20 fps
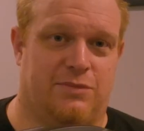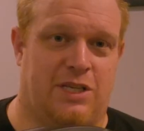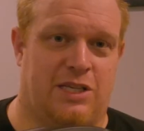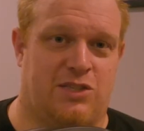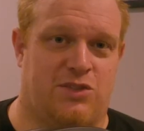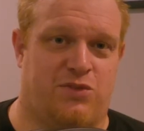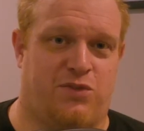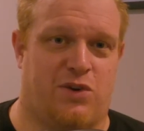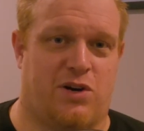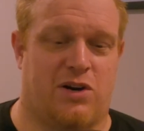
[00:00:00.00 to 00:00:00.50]

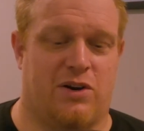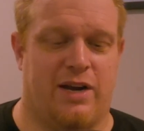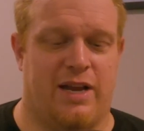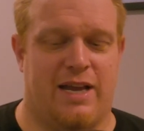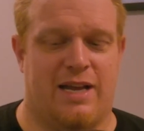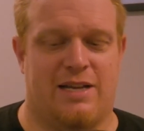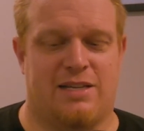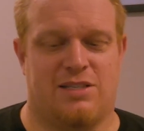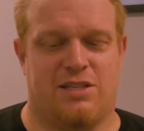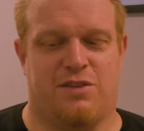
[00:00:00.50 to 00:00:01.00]
As far
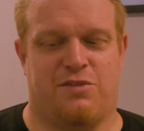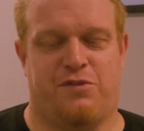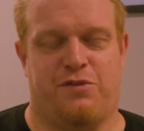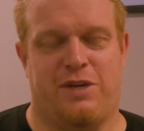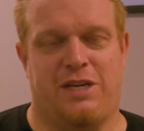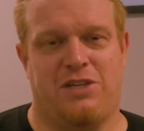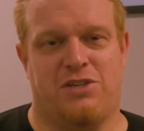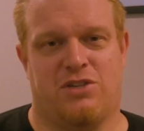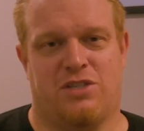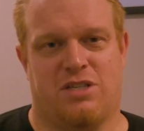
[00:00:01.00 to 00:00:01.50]
as the
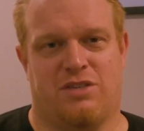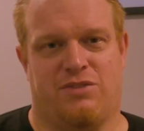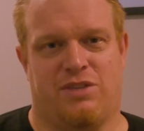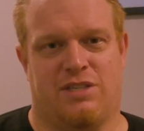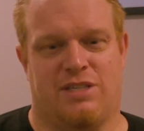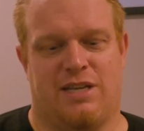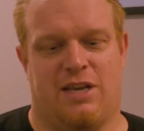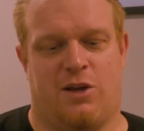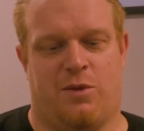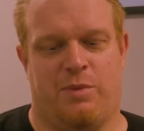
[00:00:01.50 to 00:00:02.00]
features of
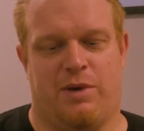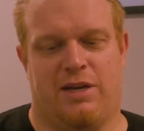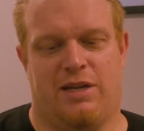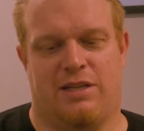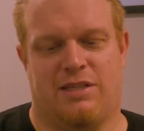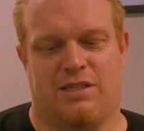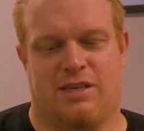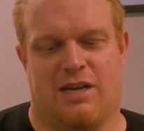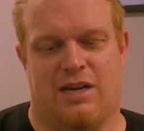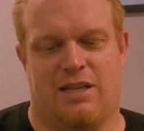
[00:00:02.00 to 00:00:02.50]
this helmet,
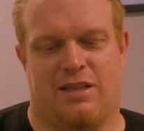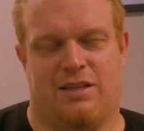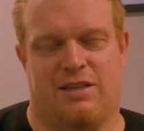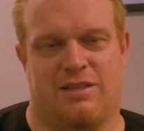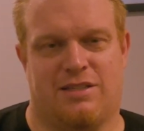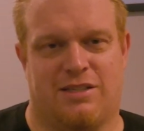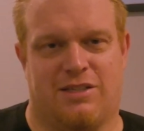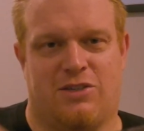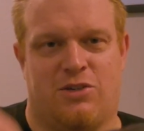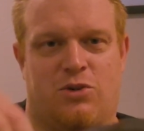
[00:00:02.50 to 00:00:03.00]
it's got
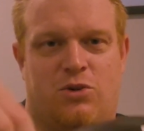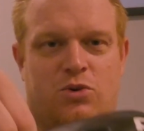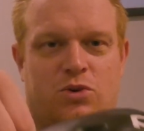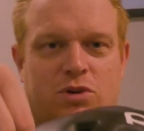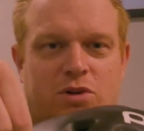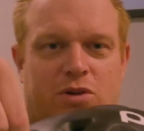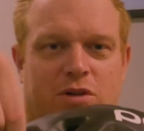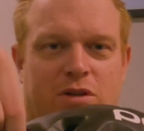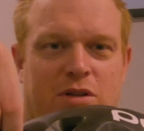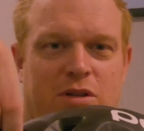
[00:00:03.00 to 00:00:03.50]
this
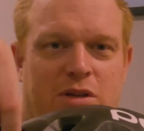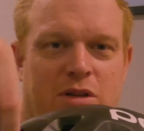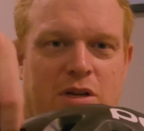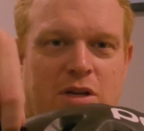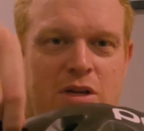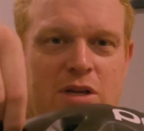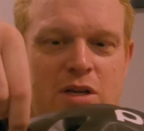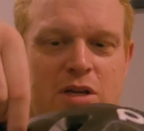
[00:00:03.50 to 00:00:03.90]
cool,